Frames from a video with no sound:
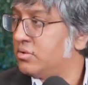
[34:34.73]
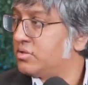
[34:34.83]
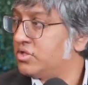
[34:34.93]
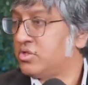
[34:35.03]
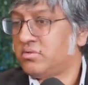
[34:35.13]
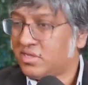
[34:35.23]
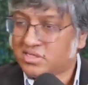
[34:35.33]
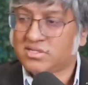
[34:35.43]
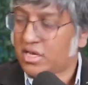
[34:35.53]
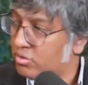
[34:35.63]
So it's just, let's
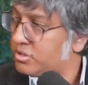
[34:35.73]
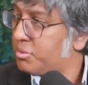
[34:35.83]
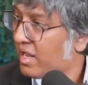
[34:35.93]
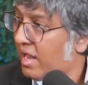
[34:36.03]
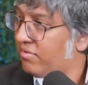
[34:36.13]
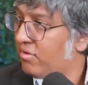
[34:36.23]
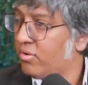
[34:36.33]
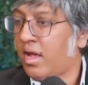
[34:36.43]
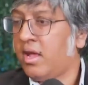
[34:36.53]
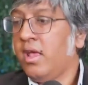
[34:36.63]
just say CRISPR-Cas,
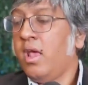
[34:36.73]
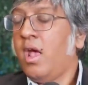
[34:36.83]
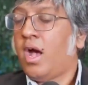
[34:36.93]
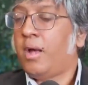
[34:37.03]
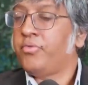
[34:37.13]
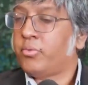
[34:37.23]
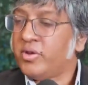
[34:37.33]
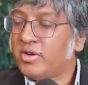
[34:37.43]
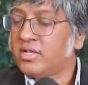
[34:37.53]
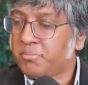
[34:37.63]
okay? The
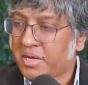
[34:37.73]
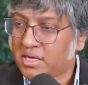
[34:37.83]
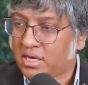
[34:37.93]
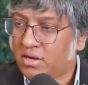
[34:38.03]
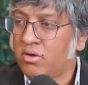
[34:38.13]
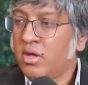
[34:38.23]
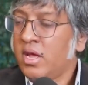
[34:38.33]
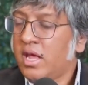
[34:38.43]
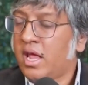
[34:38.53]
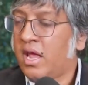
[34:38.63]
reason it's a big deal
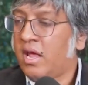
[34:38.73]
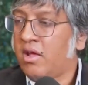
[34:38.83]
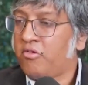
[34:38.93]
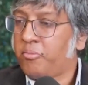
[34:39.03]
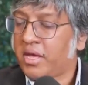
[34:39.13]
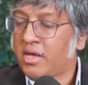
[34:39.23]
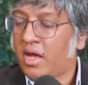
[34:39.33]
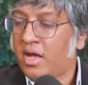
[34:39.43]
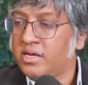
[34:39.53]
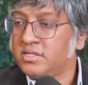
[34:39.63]
is
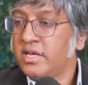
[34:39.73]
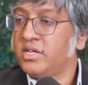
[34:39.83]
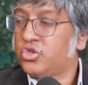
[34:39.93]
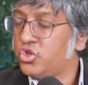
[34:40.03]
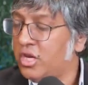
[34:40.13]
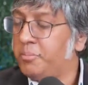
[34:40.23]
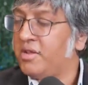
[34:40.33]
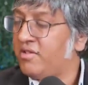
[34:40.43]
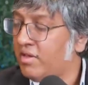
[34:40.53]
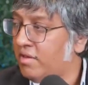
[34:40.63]
because it's cheap and
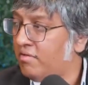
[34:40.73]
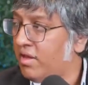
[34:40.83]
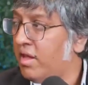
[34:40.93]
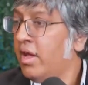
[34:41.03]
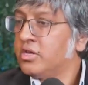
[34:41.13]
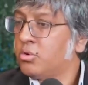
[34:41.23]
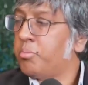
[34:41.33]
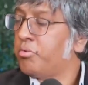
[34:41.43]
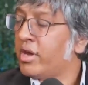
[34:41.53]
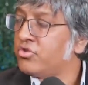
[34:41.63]
it's easy. So
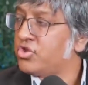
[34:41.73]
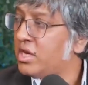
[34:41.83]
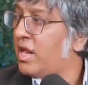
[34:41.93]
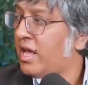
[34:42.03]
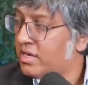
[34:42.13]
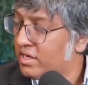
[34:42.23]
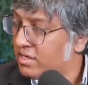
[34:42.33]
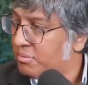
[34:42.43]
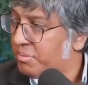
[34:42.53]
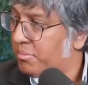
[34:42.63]
it brings gene editing
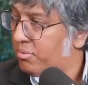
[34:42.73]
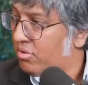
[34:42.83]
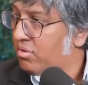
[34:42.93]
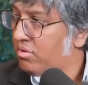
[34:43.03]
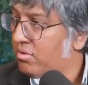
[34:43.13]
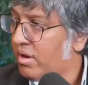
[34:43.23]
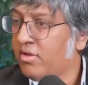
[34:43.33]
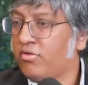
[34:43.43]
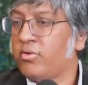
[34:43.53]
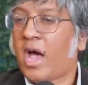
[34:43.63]
to the people,
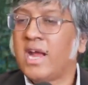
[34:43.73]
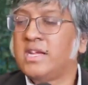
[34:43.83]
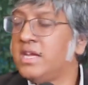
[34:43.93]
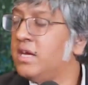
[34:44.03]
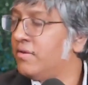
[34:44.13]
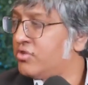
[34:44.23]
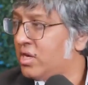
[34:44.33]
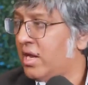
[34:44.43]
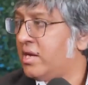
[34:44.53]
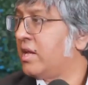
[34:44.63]
right? So the idea of
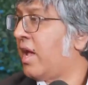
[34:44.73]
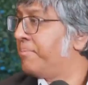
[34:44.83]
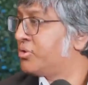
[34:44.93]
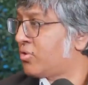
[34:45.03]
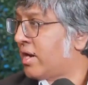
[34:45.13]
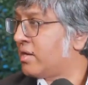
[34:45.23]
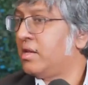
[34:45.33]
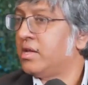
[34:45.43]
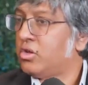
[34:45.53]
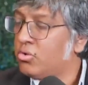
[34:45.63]
gene editing abstractly,
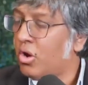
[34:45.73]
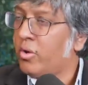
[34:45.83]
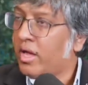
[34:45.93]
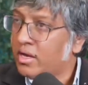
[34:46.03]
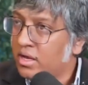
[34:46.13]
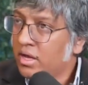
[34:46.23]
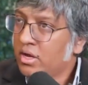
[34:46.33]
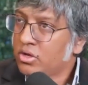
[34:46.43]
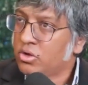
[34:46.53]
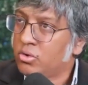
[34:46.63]
like you go in,
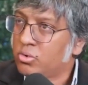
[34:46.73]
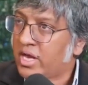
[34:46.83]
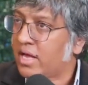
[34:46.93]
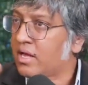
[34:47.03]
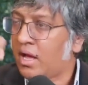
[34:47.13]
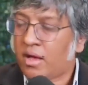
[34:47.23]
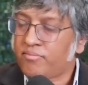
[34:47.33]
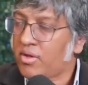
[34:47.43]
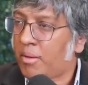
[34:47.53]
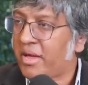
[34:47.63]
you take a
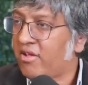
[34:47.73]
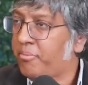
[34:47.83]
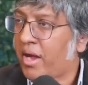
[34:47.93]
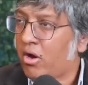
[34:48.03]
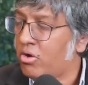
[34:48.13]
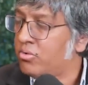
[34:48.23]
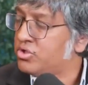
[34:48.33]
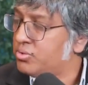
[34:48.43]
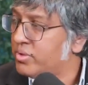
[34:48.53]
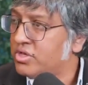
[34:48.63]
base pair
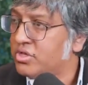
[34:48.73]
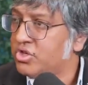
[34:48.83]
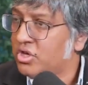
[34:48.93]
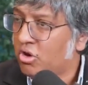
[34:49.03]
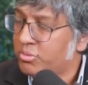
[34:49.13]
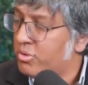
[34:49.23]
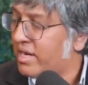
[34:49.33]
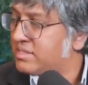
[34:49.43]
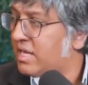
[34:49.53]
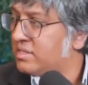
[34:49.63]
region of the genome, you
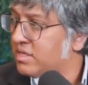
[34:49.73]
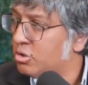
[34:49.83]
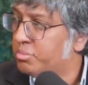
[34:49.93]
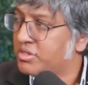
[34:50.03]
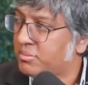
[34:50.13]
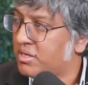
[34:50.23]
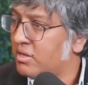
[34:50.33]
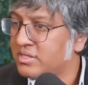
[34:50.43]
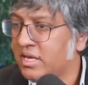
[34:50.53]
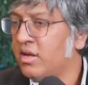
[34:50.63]
excise it, you put something
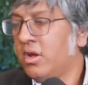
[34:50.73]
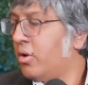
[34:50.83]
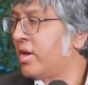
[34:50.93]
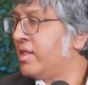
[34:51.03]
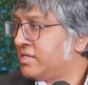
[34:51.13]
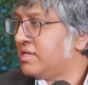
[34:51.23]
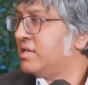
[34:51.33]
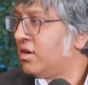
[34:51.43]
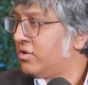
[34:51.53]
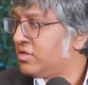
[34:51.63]
else in. Okay, that's easy
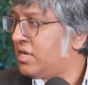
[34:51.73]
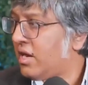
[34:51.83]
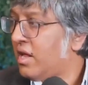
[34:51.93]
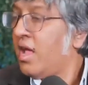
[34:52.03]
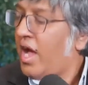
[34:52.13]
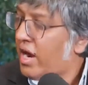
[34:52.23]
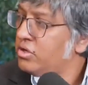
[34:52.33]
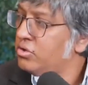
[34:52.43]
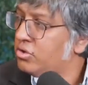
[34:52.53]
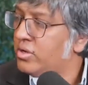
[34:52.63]
to understand. How
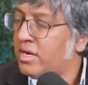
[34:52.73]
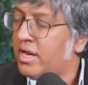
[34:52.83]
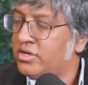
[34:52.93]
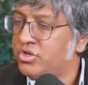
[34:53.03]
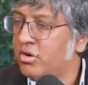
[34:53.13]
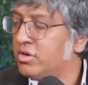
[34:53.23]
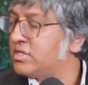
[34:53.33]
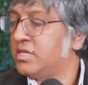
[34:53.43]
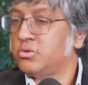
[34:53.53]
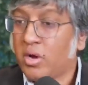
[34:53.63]
do you do it in an engineering
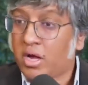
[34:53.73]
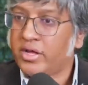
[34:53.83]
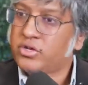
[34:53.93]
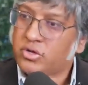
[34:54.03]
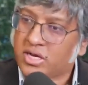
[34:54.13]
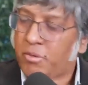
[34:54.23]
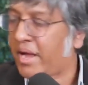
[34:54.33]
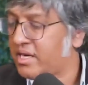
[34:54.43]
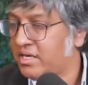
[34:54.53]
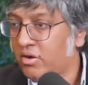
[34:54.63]
sense? Well, it turned out
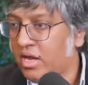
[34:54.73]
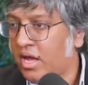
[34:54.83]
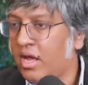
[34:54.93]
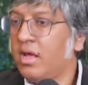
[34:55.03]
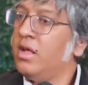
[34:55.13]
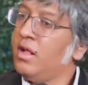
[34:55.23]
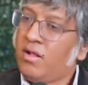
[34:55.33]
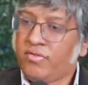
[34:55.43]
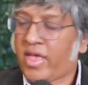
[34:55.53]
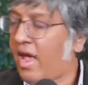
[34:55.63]
bacteria,
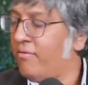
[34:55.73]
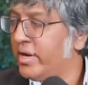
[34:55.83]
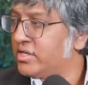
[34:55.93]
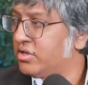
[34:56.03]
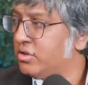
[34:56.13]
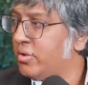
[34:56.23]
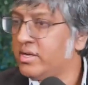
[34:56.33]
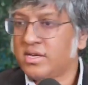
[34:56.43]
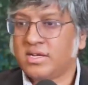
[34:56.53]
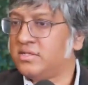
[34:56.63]
they have ways to do
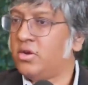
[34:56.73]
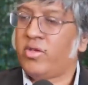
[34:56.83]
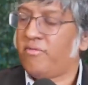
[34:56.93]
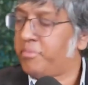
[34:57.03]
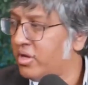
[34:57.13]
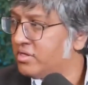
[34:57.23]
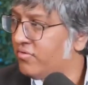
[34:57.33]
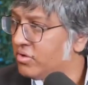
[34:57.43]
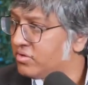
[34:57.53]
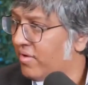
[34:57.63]
it because, they have billions
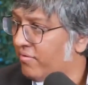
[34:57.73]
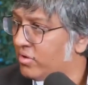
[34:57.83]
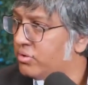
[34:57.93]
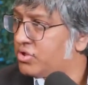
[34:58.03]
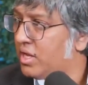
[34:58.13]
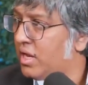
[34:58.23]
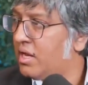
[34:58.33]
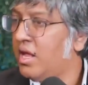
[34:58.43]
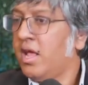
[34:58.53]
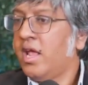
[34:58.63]
of years of evolution.